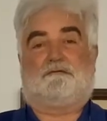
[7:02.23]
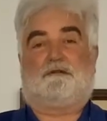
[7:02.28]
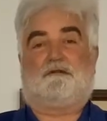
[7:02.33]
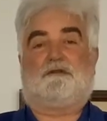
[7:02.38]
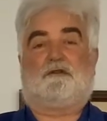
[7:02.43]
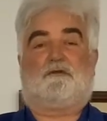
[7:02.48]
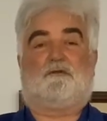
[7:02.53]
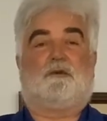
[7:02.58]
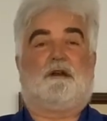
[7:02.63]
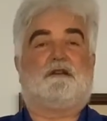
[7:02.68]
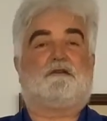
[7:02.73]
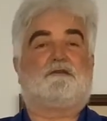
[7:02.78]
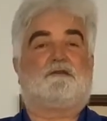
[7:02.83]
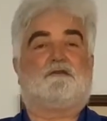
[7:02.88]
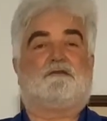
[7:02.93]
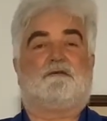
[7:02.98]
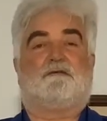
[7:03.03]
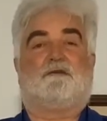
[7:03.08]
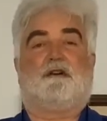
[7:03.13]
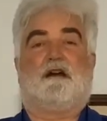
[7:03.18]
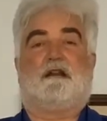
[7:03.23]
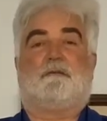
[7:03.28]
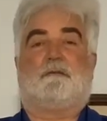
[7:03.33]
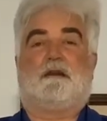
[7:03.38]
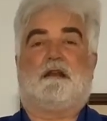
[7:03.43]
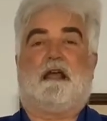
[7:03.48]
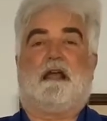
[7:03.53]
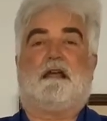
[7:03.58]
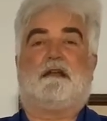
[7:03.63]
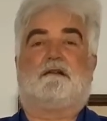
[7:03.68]
It's a great source of
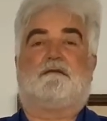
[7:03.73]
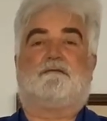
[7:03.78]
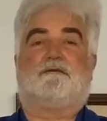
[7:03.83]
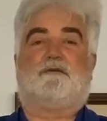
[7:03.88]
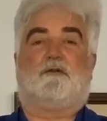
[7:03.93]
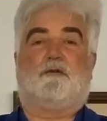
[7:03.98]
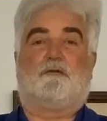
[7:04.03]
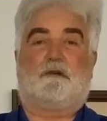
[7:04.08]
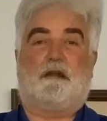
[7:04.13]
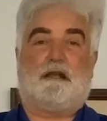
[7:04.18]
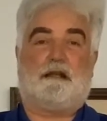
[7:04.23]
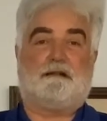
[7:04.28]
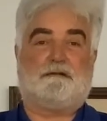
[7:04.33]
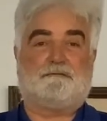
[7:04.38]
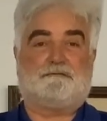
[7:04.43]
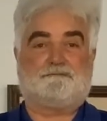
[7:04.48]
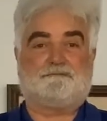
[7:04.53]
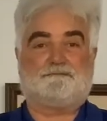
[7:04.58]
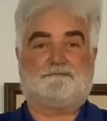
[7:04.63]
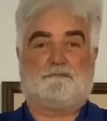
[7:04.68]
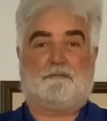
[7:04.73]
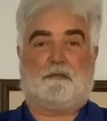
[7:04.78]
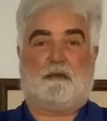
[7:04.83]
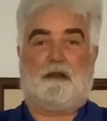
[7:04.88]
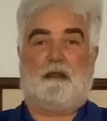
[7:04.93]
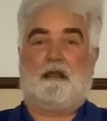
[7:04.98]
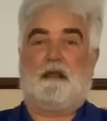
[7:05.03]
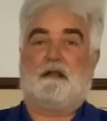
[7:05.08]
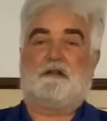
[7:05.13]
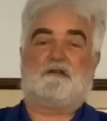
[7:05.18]
vitamin A and folate.
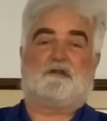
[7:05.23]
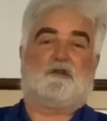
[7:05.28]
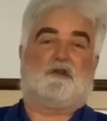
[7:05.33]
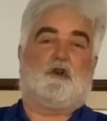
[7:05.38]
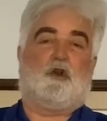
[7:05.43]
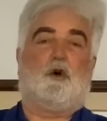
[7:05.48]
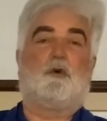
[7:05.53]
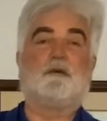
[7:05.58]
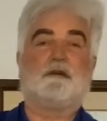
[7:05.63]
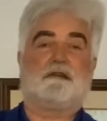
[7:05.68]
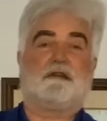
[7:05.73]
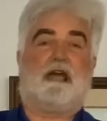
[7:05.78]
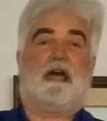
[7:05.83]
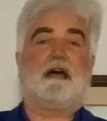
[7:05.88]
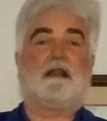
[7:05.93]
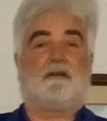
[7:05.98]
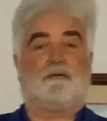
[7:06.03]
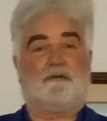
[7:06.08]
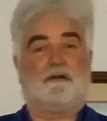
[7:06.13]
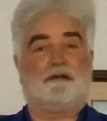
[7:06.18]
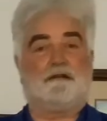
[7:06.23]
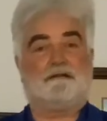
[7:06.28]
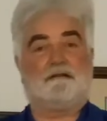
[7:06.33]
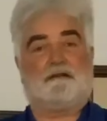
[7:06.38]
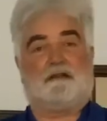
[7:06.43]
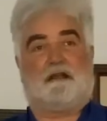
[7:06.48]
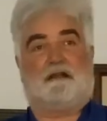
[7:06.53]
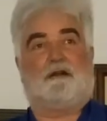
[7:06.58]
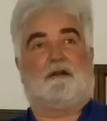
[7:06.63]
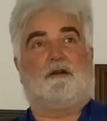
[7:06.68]
It's low in calories
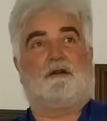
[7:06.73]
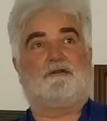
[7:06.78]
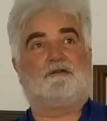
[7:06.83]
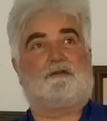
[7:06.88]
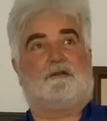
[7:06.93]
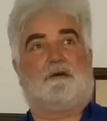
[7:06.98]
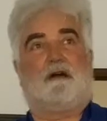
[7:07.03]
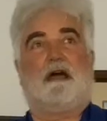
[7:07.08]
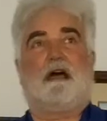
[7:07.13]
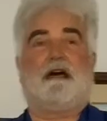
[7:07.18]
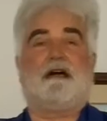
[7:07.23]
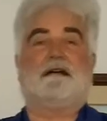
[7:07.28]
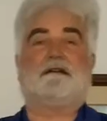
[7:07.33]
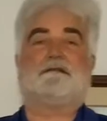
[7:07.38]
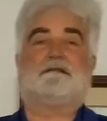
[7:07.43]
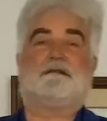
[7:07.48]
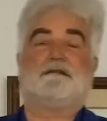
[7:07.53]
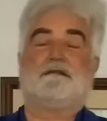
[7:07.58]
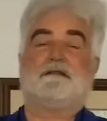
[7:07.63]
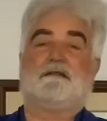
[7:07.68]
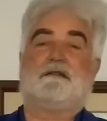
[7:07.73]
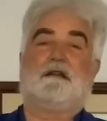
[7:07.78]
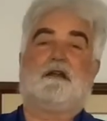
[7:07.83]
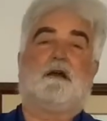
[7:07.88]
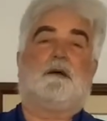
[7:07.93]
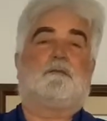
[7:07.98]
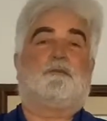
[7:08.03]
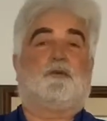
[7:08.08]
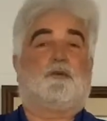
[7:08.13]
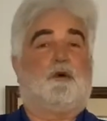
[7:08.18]
and it also has
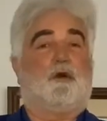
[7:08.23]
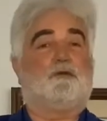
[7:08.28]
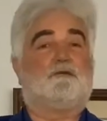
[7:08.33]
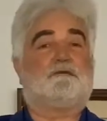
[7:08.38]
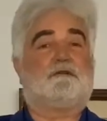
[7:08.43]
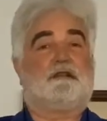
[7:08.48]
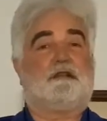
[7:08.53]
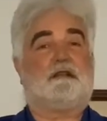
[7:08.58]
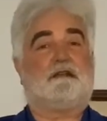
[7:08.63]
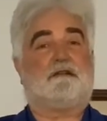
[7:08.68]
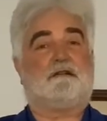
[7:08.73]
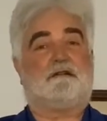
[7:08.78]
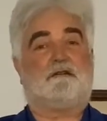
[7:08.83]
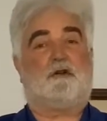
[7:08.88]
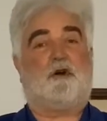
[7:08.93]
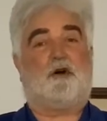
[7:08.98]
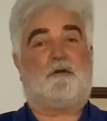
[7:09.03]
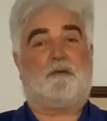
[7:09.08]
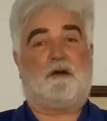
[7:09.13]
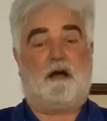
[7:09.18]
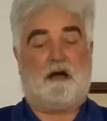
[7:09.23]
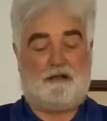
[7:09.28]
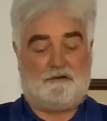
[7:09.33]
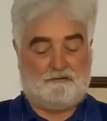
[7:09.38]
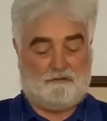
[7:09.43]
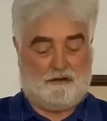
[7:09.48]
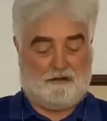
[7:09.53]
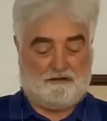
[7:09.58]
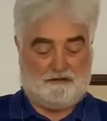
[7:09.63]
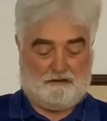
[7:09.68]
protein and
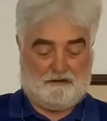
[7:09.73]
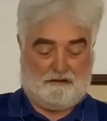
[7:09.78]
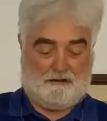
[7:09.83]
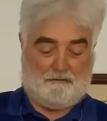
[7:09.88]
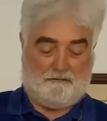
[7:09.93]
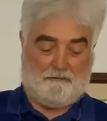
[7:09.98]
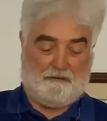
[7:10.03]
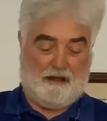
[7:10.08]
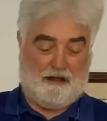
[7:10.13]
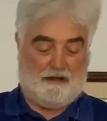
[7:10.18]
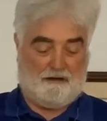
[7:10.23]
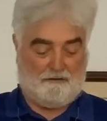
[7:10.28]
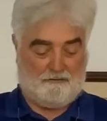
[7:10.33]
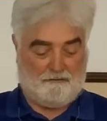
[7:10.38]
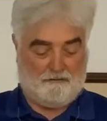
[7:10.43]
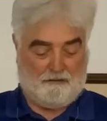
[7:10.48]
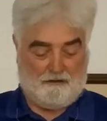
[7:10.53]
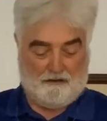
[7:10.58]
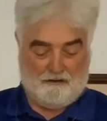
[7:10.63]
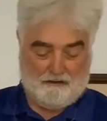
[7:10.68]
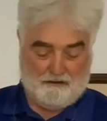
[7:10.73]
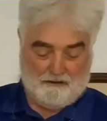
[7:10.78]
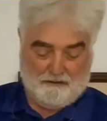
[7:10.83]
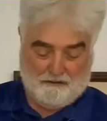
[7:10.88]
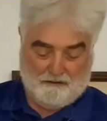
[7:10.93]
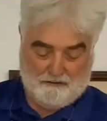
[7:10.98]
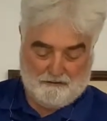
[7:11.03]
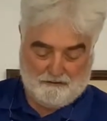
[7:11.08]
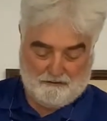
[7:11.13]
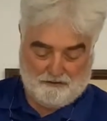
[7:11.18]
carbohydrates in it. Now,
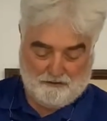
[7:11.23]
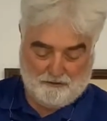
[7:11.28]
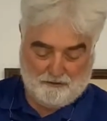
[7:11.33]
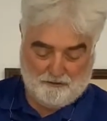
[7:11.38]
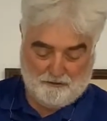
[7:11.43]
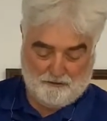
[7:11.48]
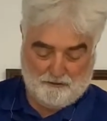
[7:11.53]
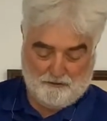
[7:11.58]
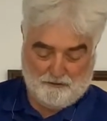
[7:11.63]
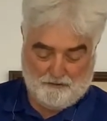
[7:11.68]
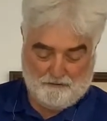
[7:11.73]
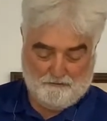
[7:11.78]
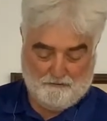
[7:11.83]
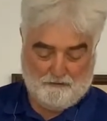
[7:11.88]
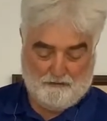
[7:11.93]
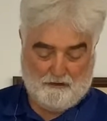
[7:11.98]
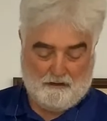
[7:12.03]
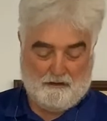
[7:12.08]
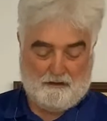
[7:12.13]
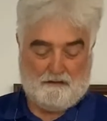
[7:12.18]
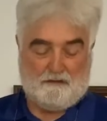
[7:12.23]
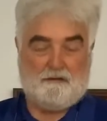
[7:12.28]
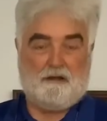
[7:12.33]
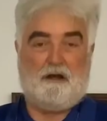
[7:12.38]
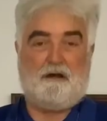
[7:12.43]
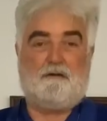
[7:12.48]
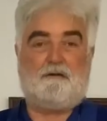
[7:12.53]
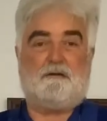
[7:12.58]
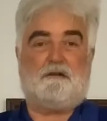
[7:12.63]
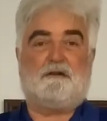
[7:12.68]
to
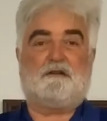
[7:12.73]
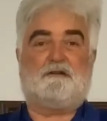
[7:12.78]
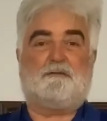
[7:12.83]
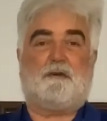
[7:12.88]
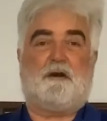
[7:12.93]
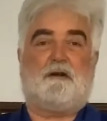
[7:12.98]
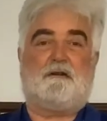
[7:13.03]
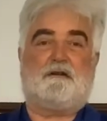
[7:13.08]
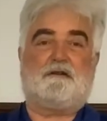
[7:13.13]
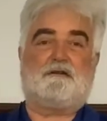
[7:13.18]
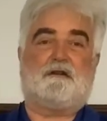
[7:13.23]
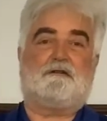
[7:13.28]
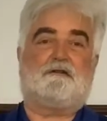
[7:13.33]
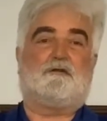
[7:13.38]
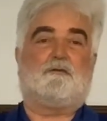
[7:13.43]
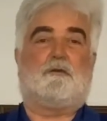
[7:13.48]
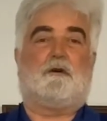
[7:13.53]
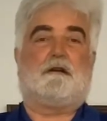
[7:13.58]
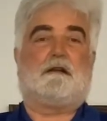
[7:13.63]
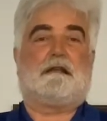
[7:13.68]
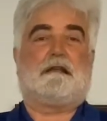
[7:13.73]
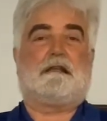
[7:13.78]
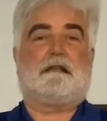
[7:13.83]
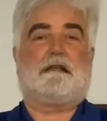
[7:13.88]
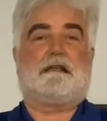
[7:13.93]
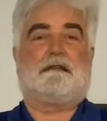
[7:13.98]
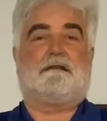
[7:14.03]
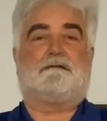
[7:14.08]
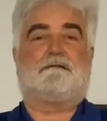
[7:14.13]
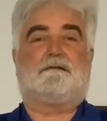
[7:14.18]
know the asparagus that you want to
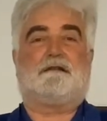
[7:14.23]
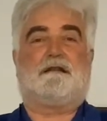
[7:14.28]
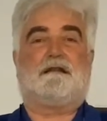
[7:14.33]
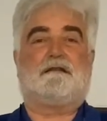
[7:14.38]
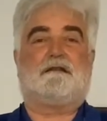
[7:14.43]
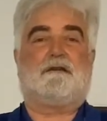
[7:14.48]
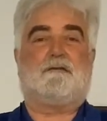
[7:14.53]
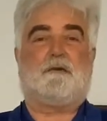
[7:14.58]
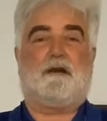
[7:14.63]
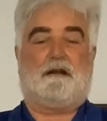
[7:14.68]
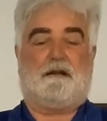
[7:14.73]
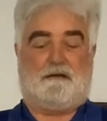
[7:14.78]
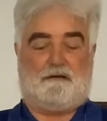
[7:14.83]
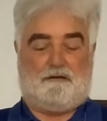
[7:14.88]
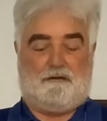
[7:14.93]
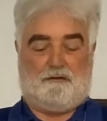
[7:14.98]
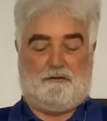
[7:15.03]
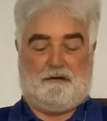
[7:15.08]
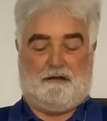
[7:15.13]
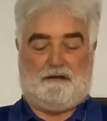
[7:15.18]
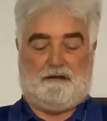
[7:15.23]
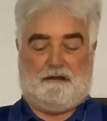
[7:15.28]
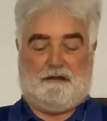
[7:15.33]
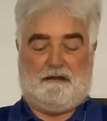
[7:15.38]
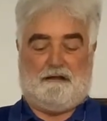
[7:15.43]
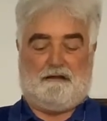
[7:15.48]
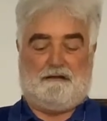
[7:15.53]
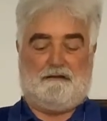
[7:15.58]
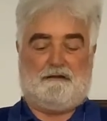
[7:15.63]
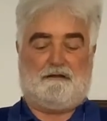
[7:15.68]
eat, the easy way to do it
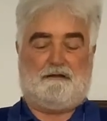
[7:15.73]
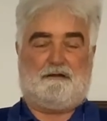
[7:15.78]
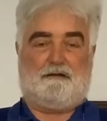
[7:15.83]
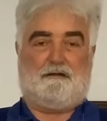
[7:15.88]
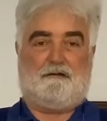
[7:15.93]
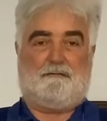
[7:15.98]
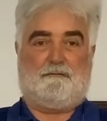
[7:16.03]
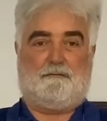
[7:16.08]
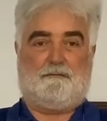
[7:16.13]
is